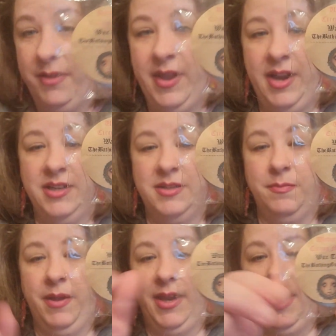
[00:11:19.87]
on that. It's
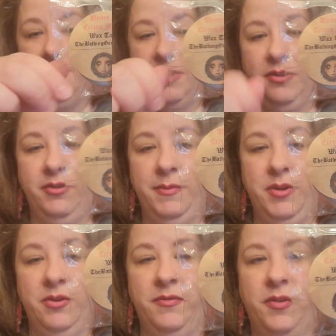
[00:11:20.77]
like absolutely
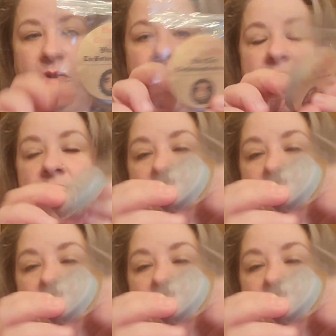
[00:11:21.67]
beautiful.